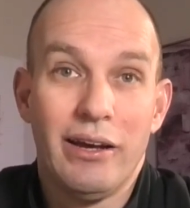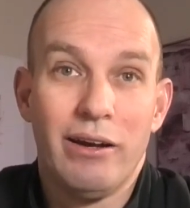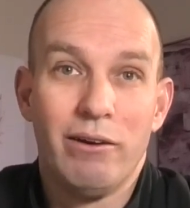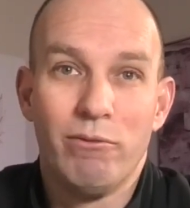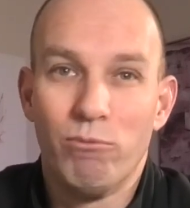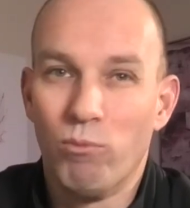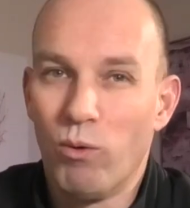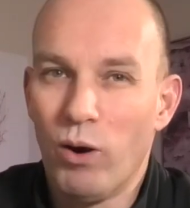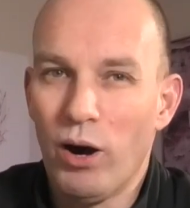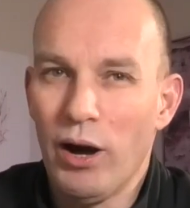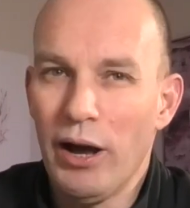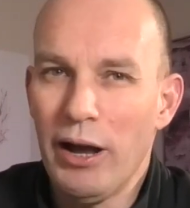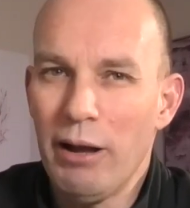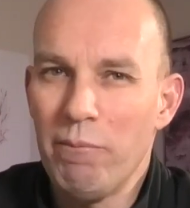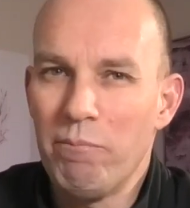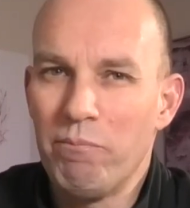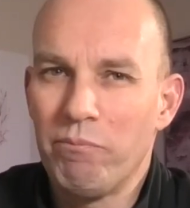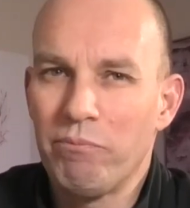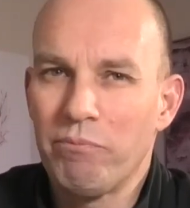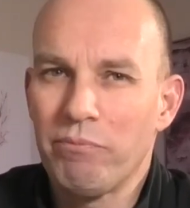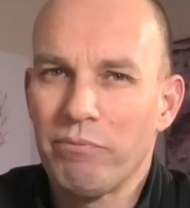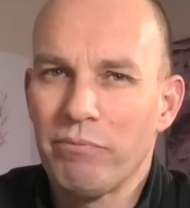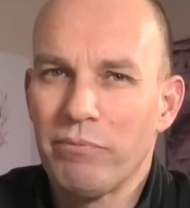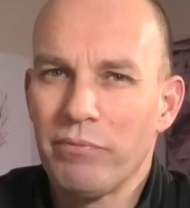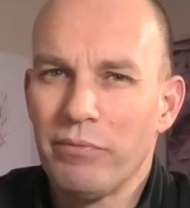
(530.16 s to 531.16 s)
Why?
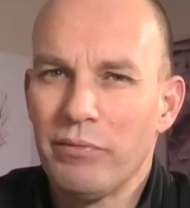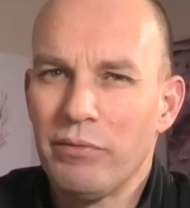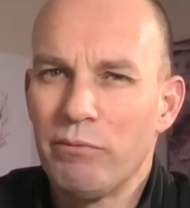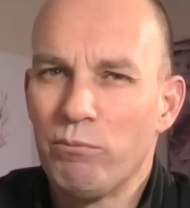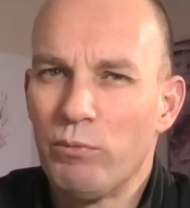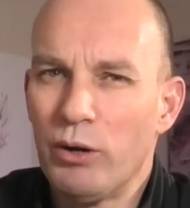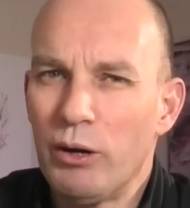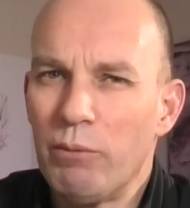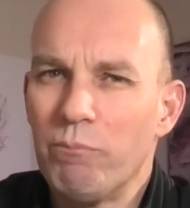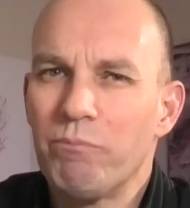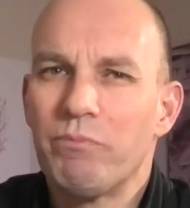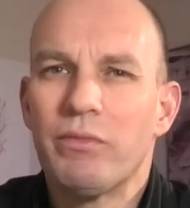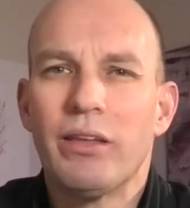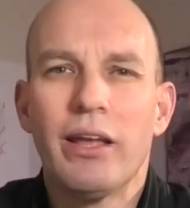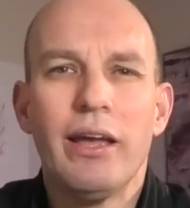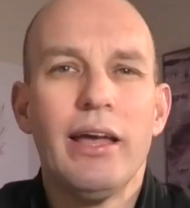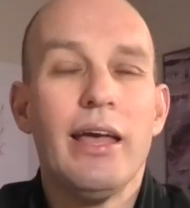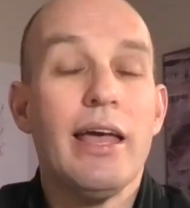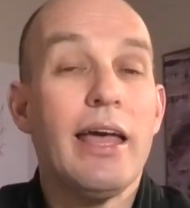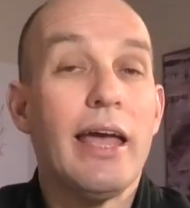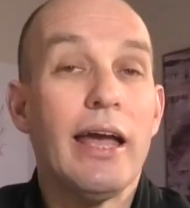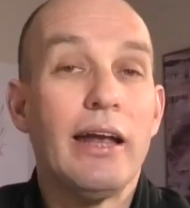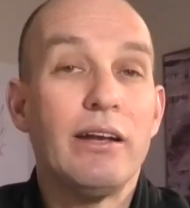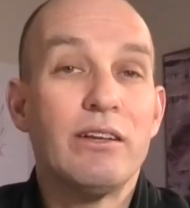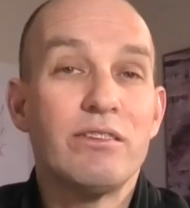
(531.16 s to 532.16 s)
Well,
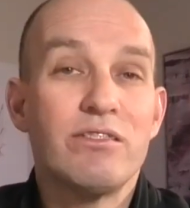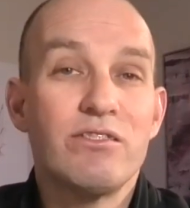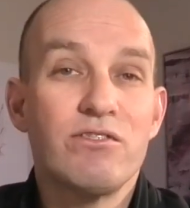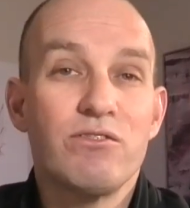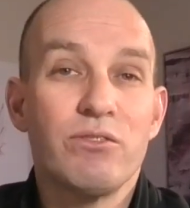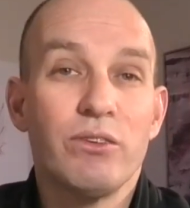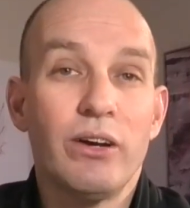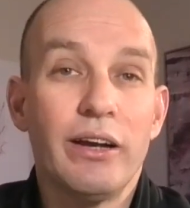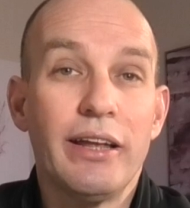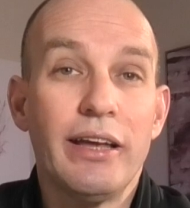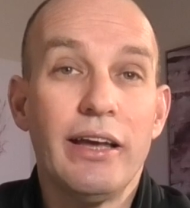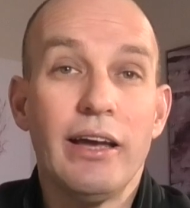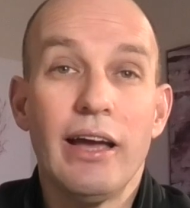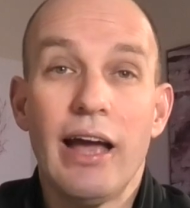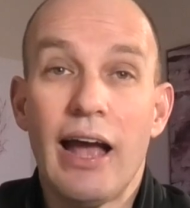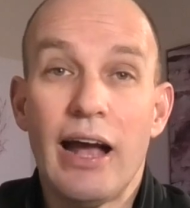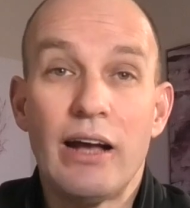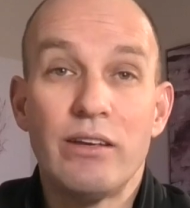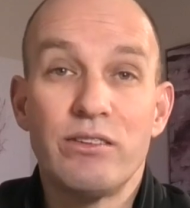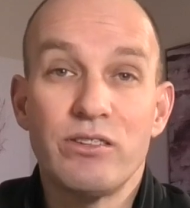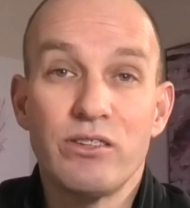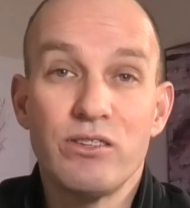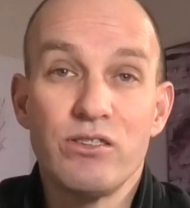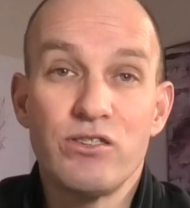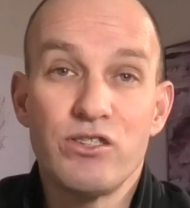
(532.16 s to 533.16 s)
in Australia,
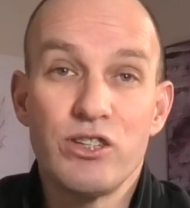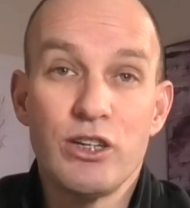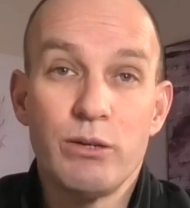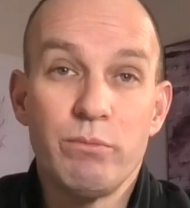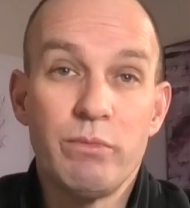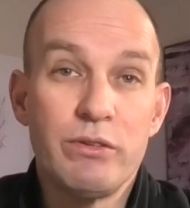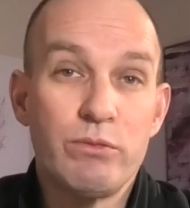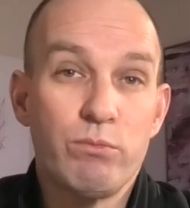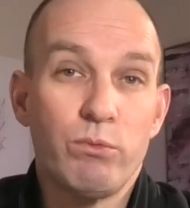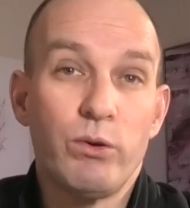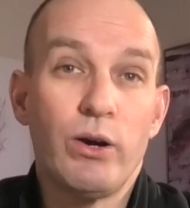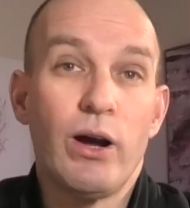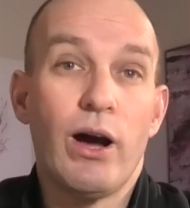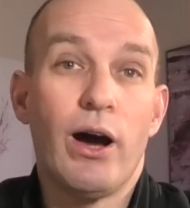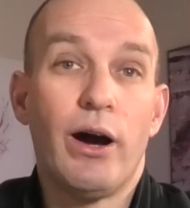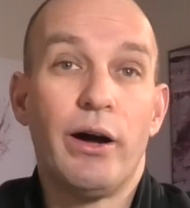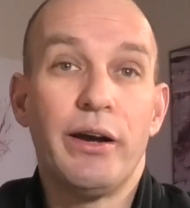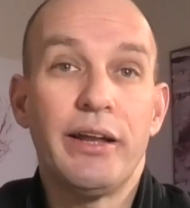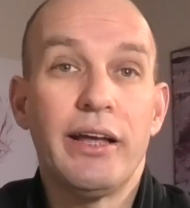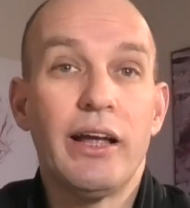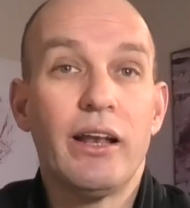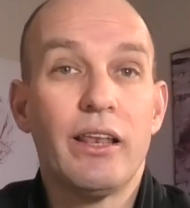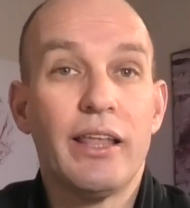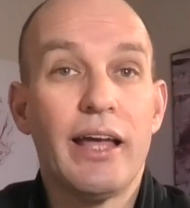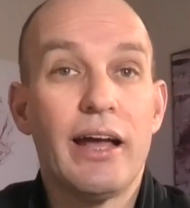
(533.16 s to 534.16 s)
as consumers, we're only
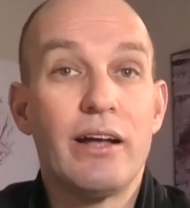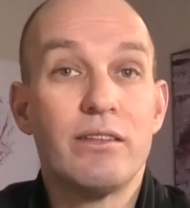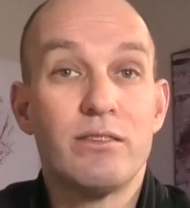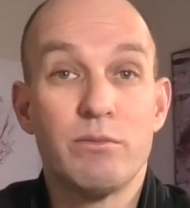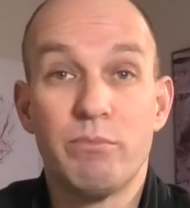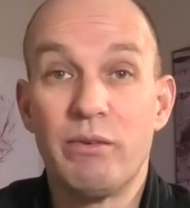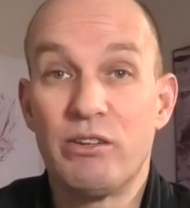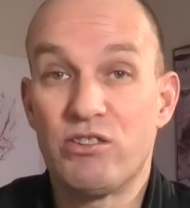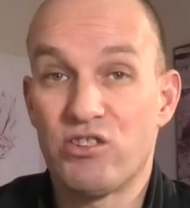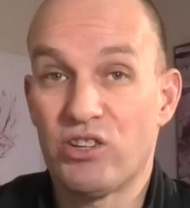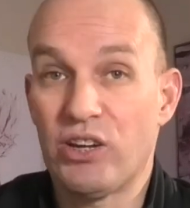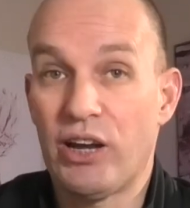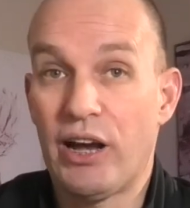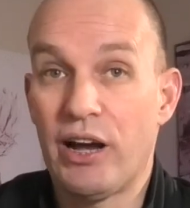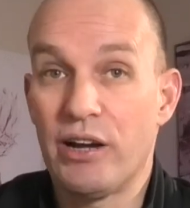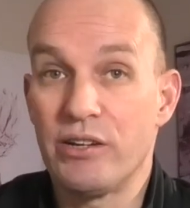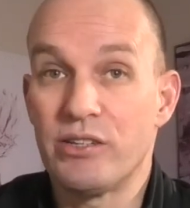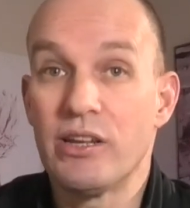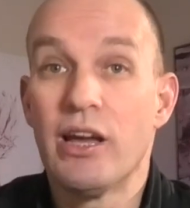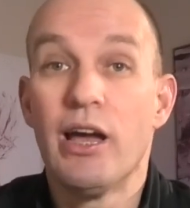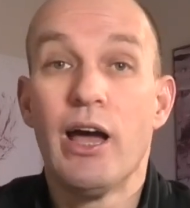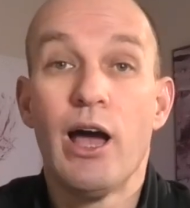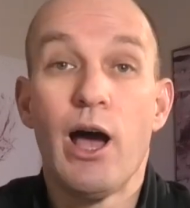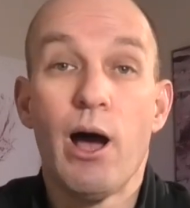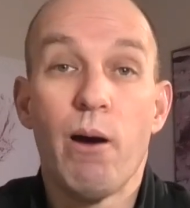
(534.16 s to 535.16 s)
allowed to be charged
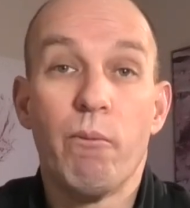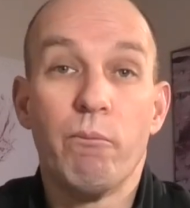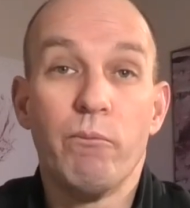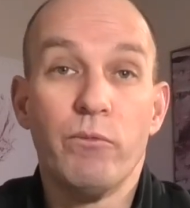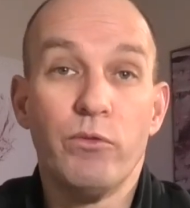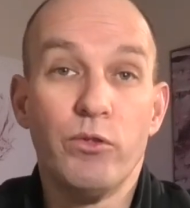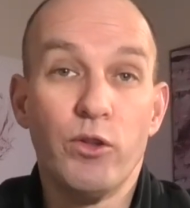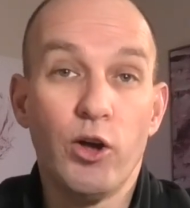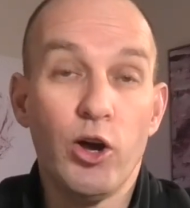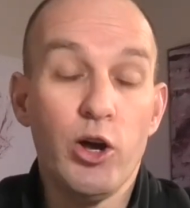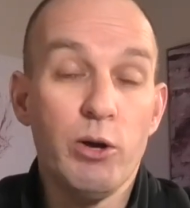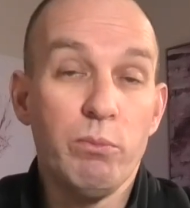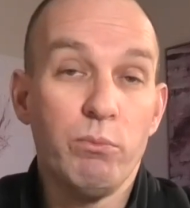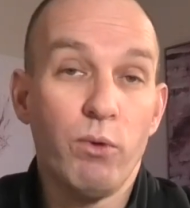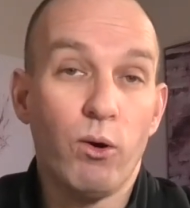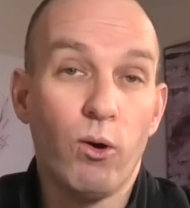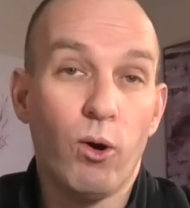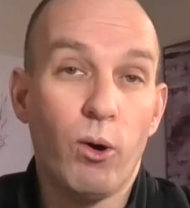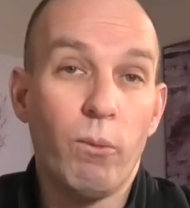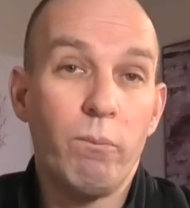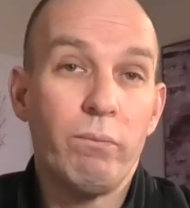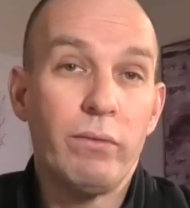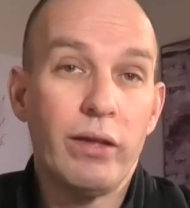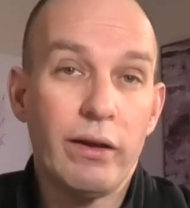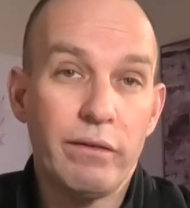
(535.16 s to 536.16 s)
no
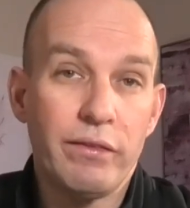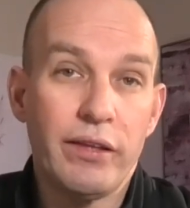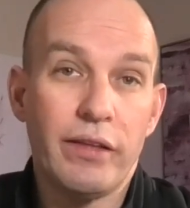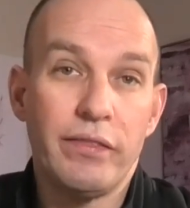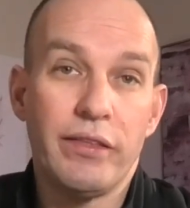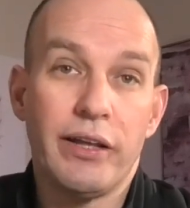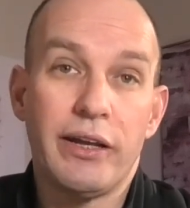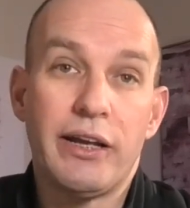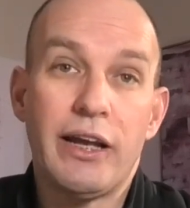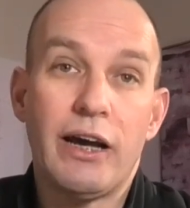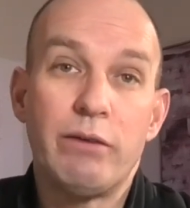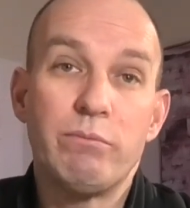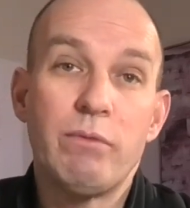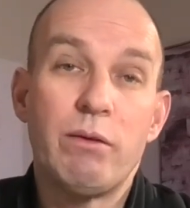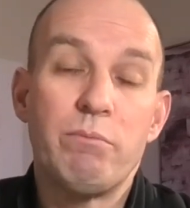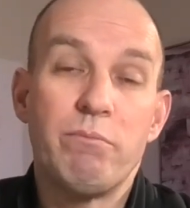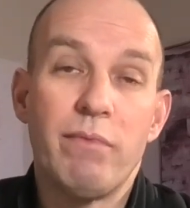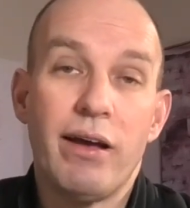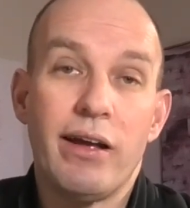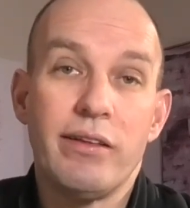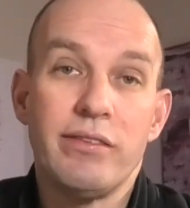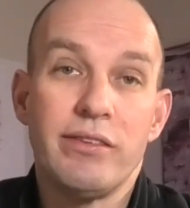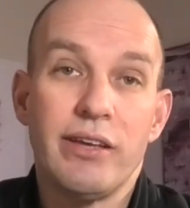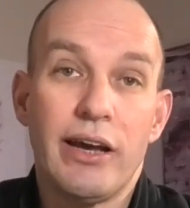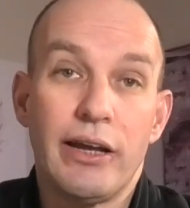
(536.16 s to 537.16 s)
more than the
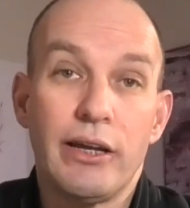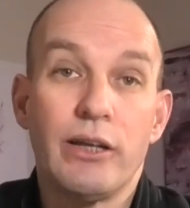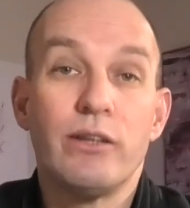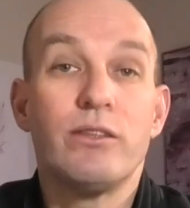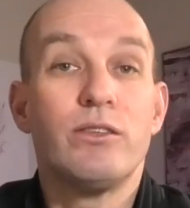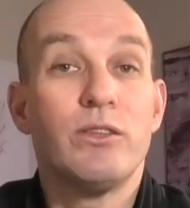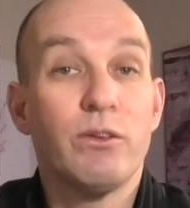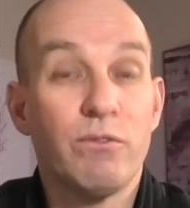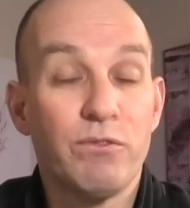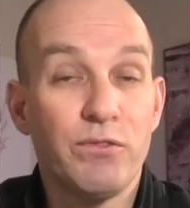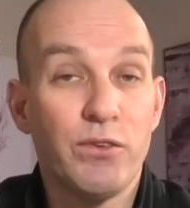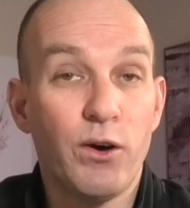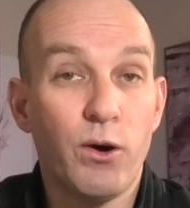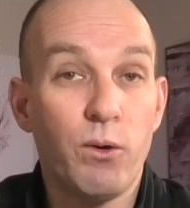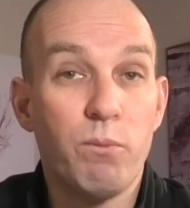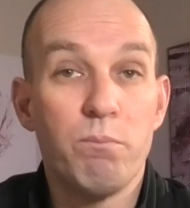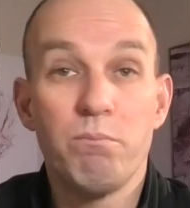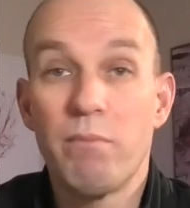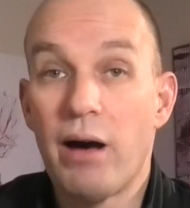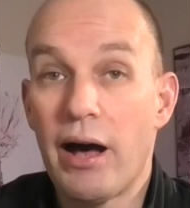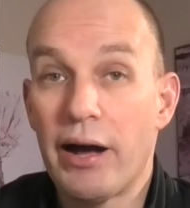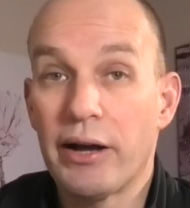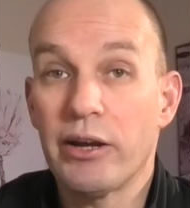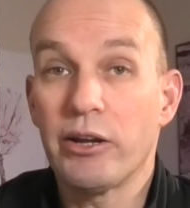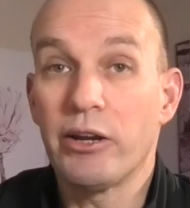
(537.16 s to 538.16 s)
government-mandated default
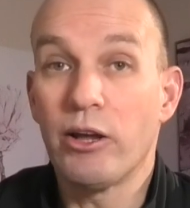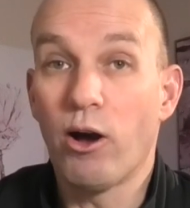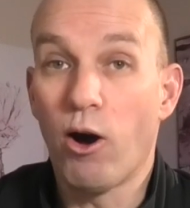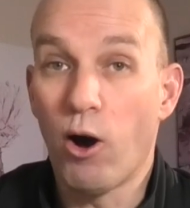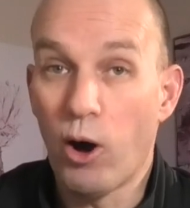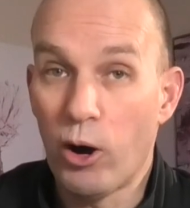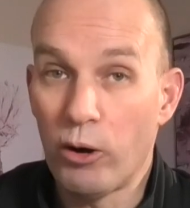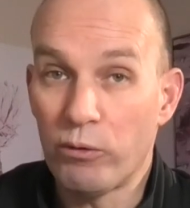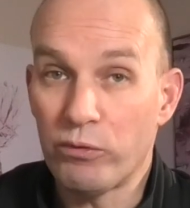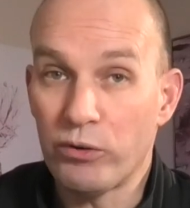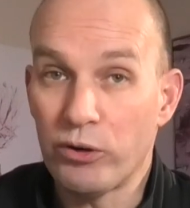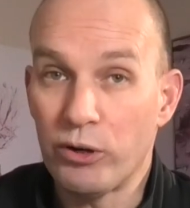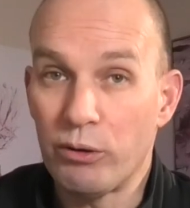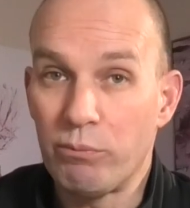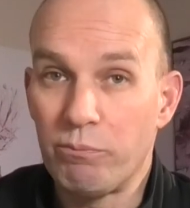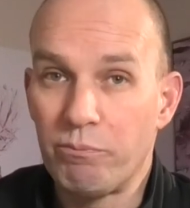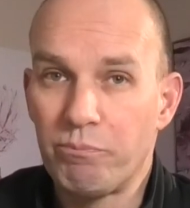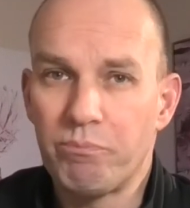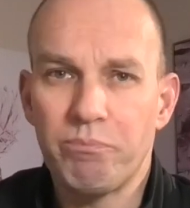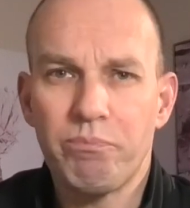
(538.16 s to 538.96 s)
market offer.